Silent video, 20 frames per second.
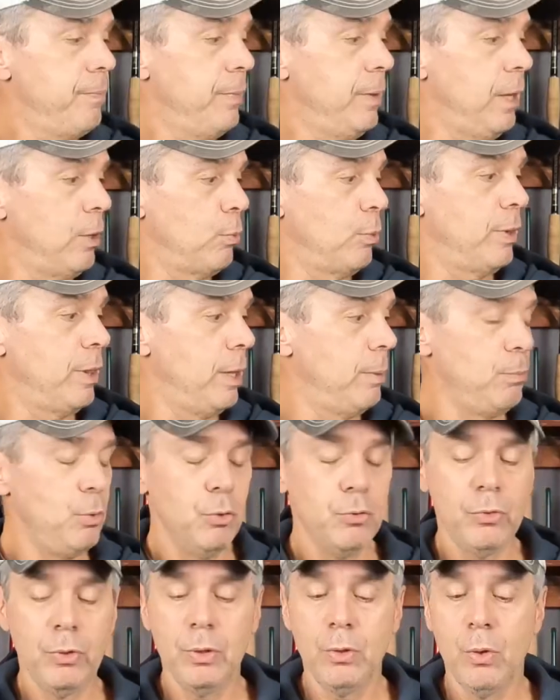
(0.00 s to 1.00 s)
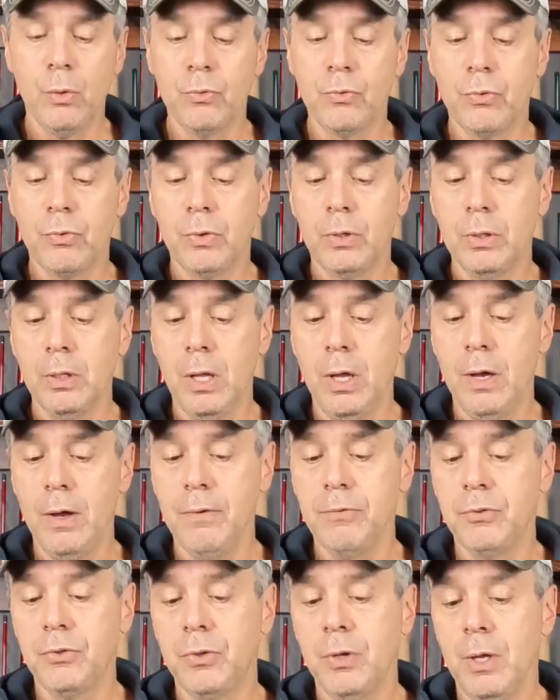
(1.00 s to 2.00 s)
and with him using those
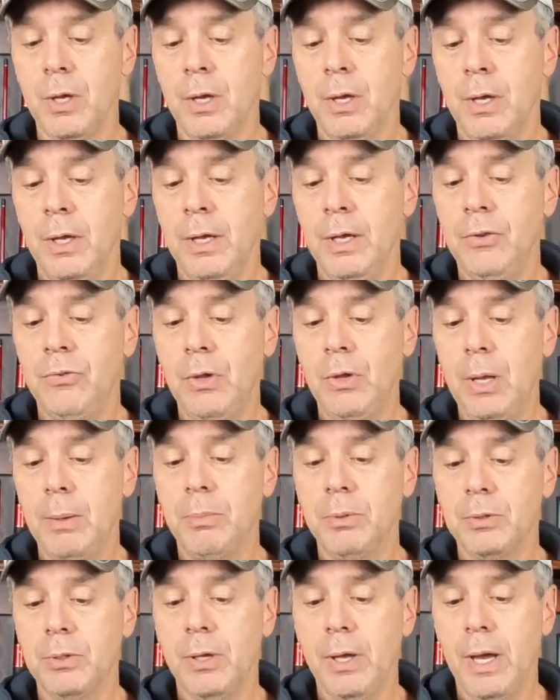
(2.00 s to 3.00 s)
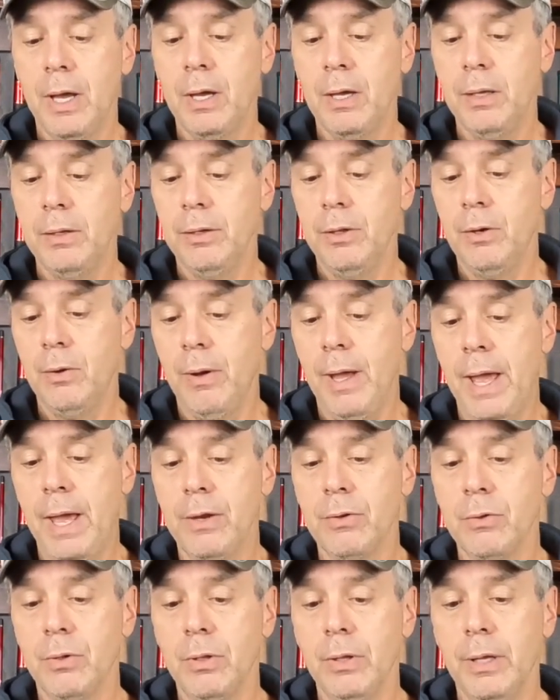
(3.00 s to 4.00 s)
gloves, he's able to uh, you know
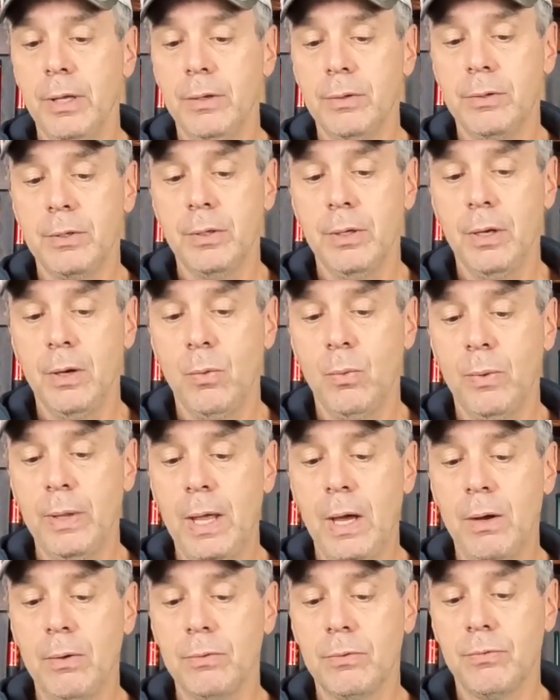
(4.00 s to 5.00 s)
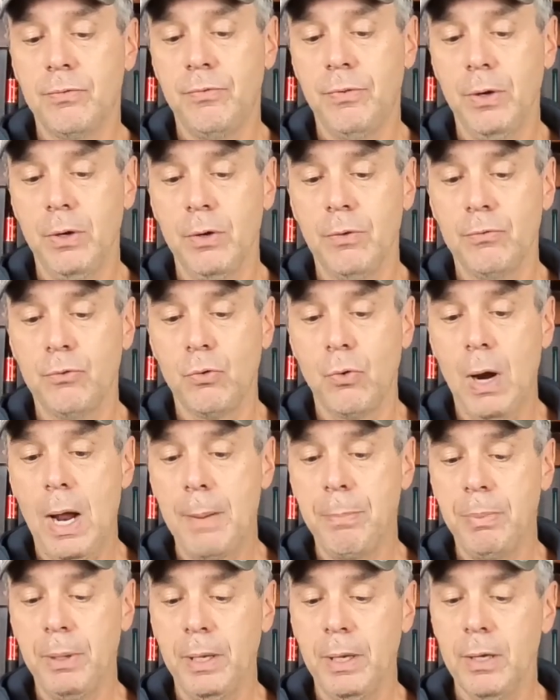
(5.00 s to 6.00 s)
handle it uh, without fear of
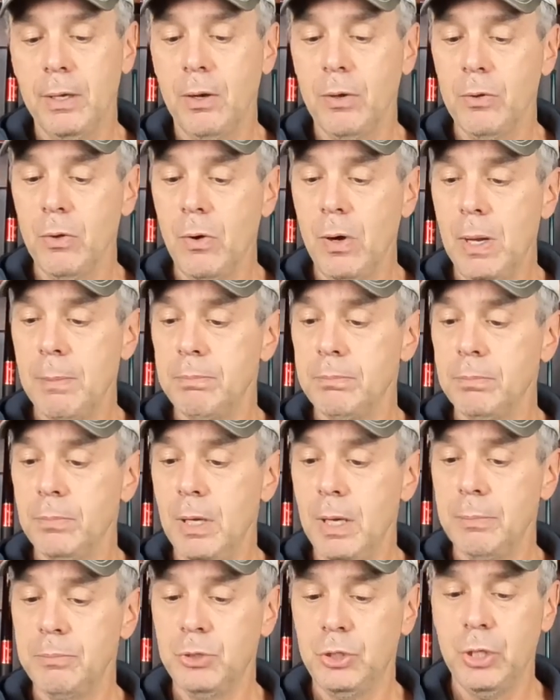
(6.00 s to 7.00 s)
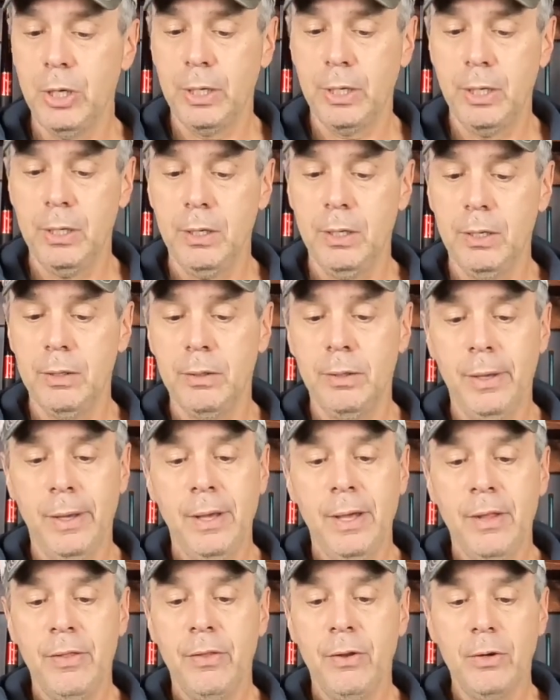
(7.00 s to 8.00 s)
dropping it. Although I'm I'm chicken, and
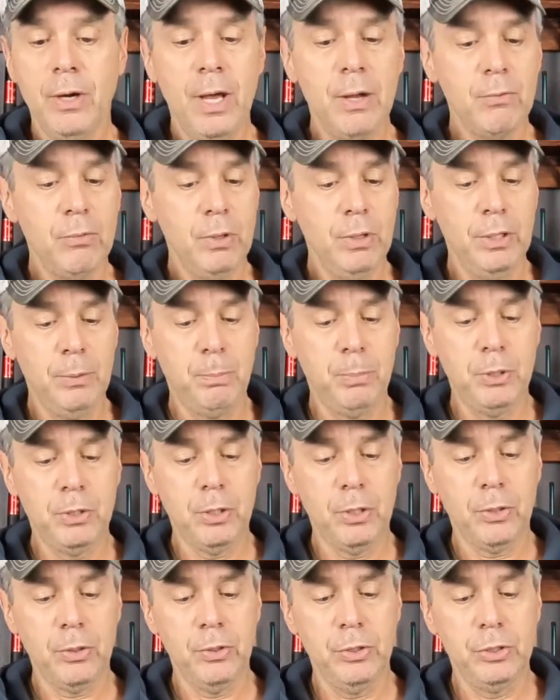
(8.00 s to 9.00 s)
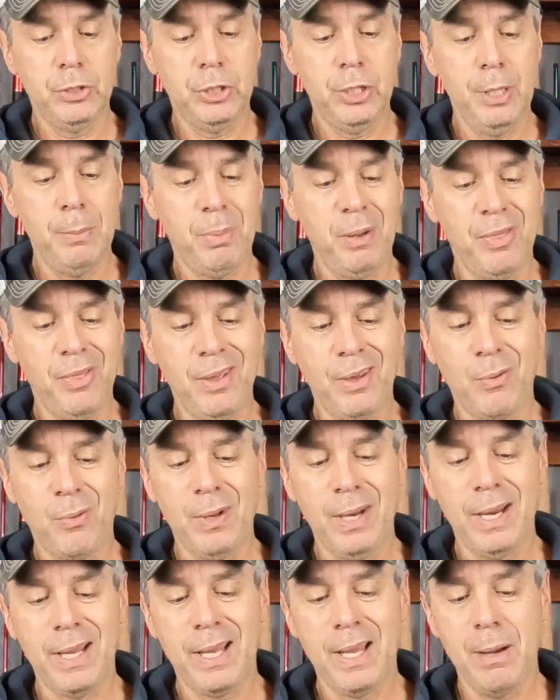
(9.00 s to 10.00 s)
they're not really particularly cheap. I think
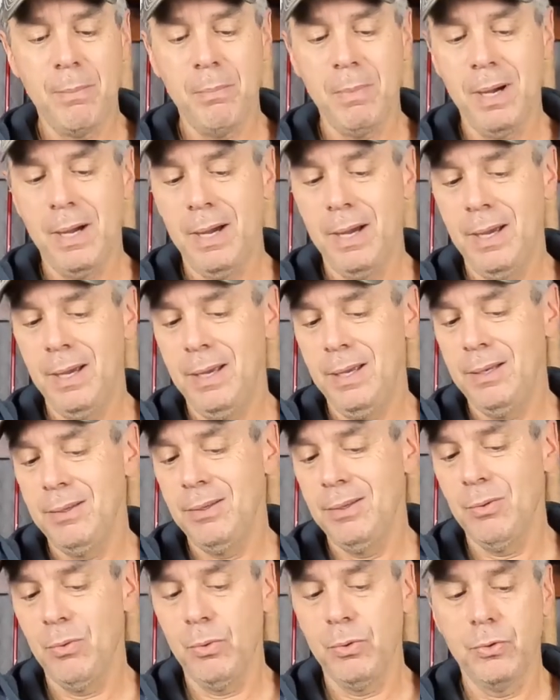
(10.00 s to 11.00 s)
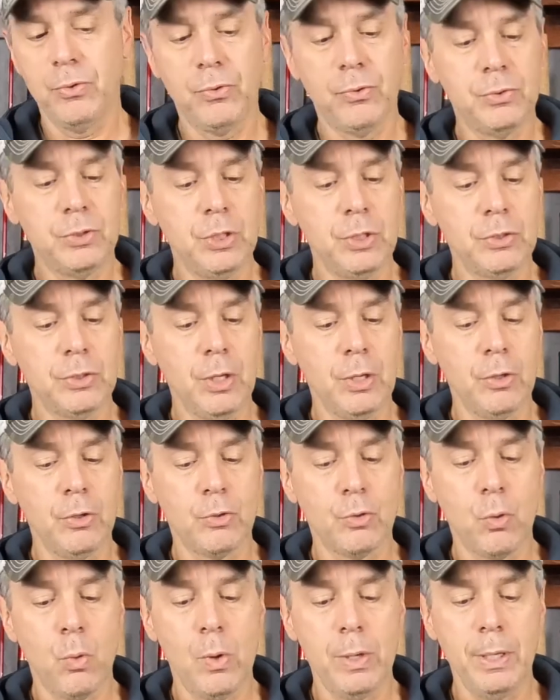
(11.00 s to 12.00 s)
when I got mine, it was just under
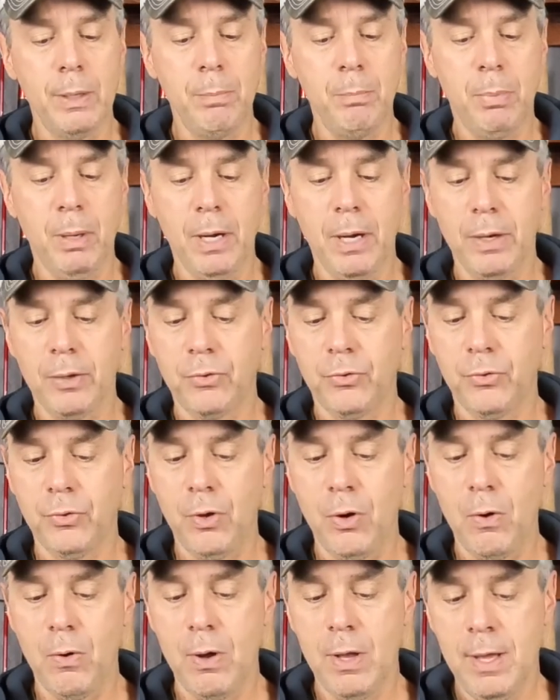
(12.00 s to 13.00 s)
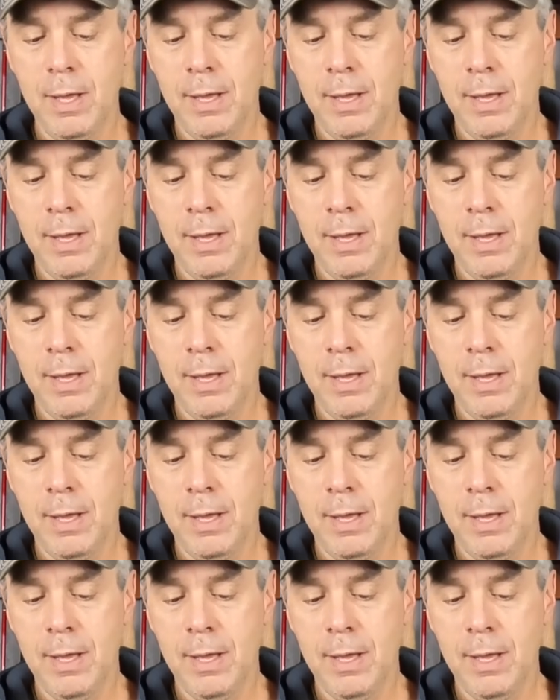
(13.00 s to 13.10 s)
20 bucks. So